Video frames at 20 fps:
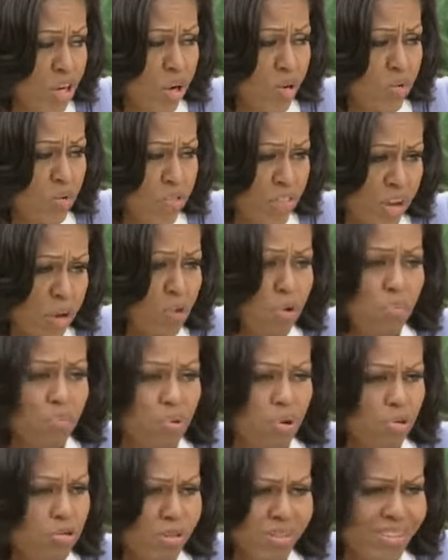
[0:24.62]
you know, their
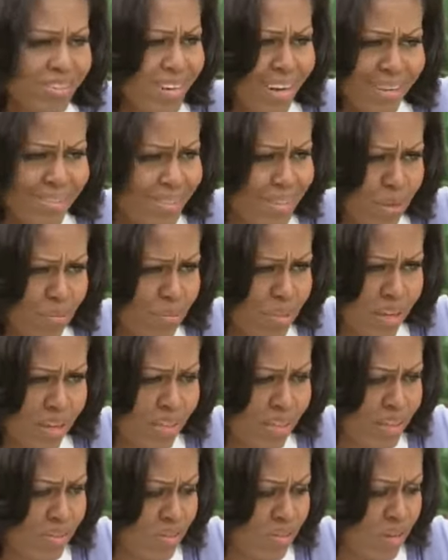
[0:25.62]
approach is not
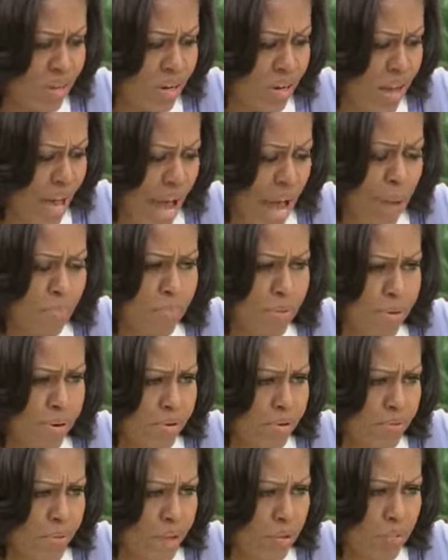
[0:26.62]
something that's going to
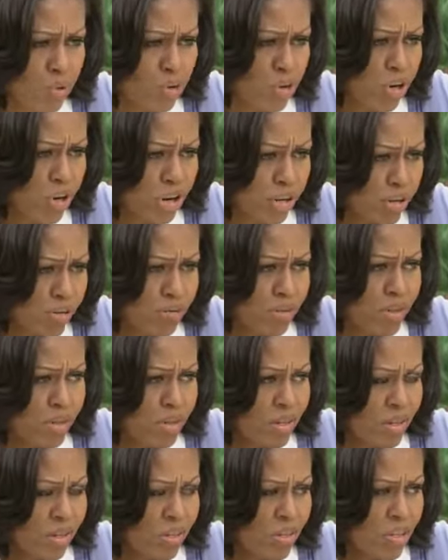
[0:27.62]
happen, that we're going to
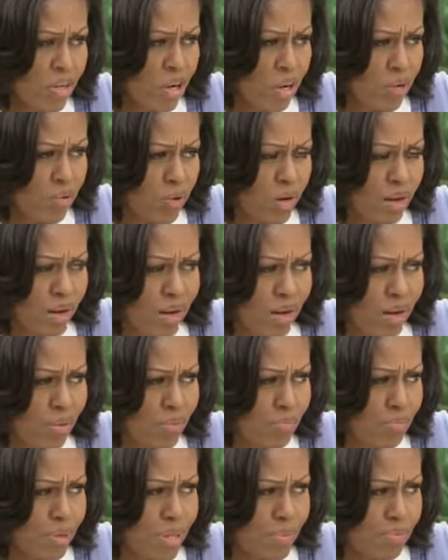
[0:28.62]
you know,
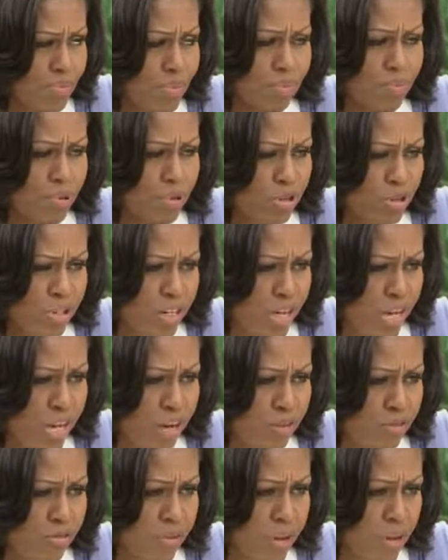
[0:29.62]
uh, be, be
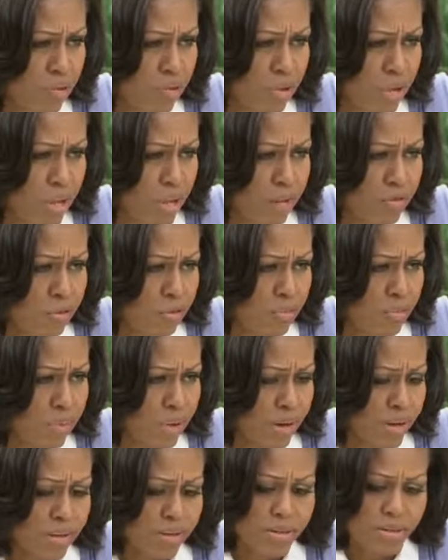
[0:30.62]
pushing at a federal level.
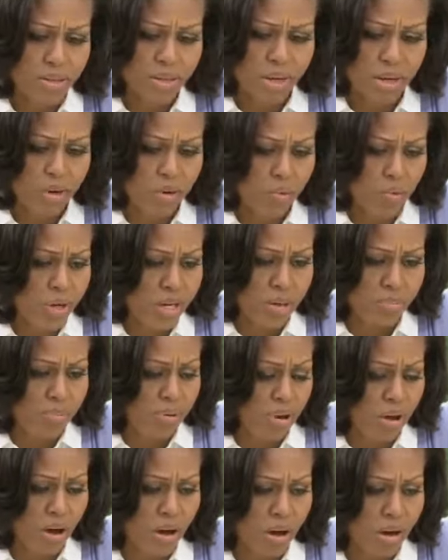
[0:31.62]
But, you know, we
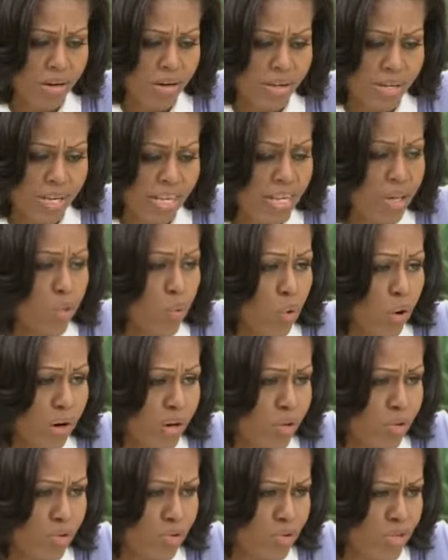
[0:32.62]
applaud
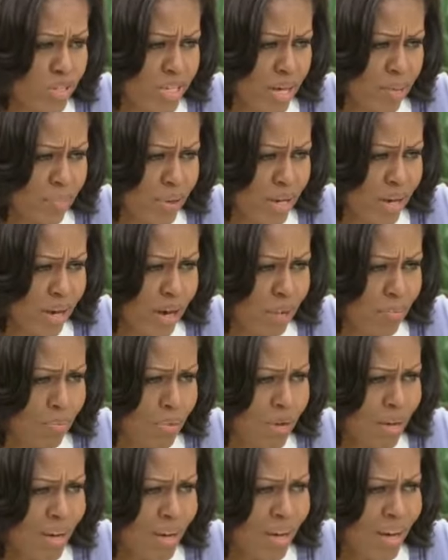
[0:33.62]
anyone who's stepping
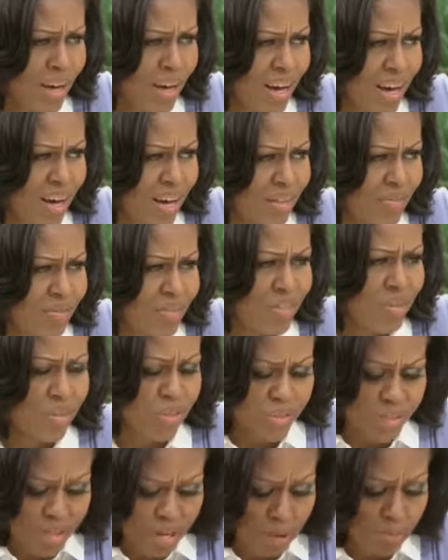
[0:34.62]
up uh,
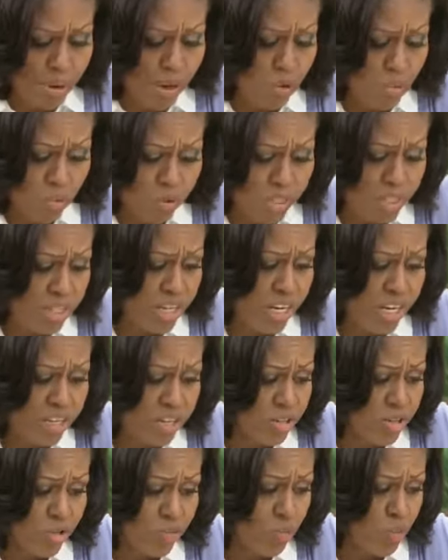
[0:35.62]
to think about what
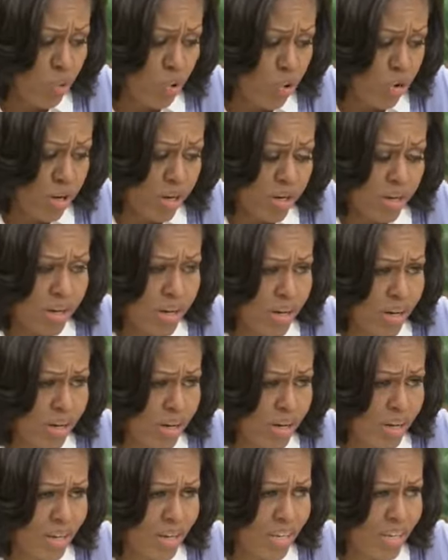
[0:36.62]
changes work
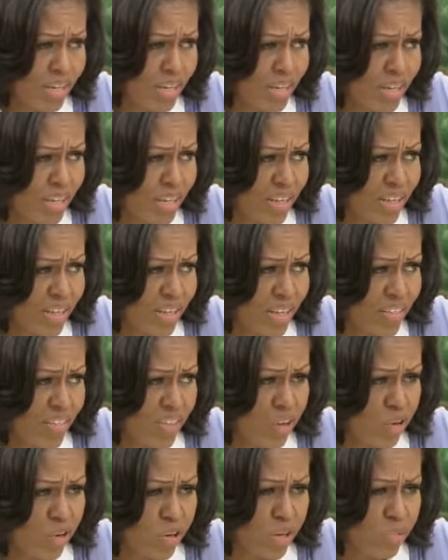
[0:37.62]
uh, in, in,
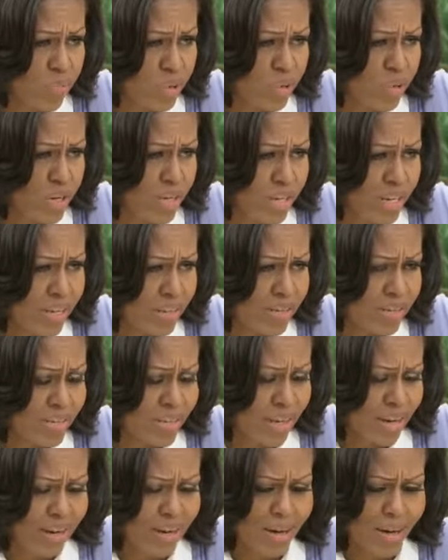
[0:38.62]
in their
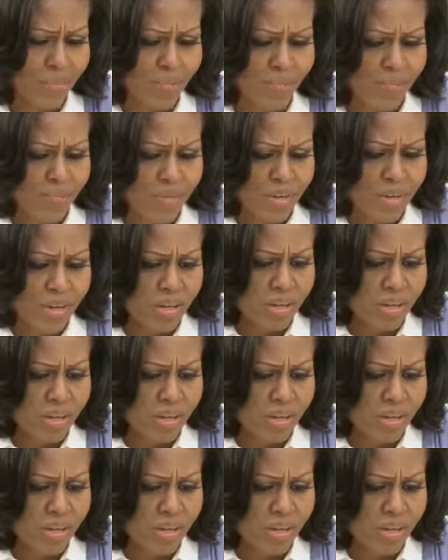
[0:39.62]
communities. Um,